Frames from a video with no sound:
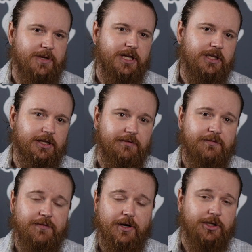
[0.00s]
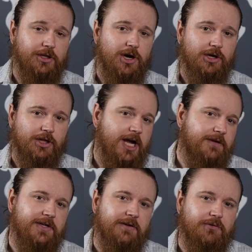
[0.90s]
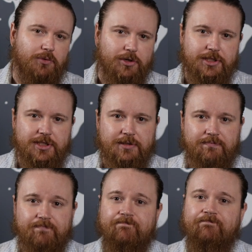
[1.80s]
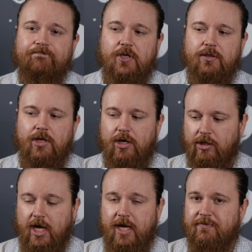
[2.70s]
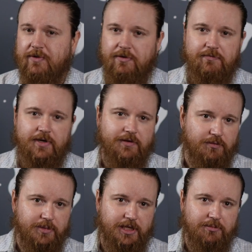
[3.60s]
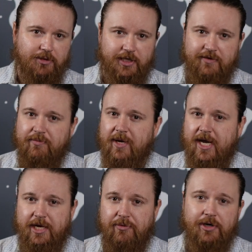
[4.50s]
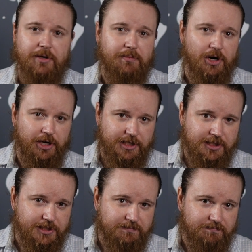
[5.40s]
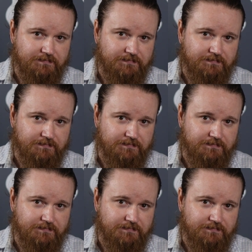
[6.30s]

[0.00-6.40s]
men lived fairly long lives afterwards. Long lives of never being believed by anyone at parties.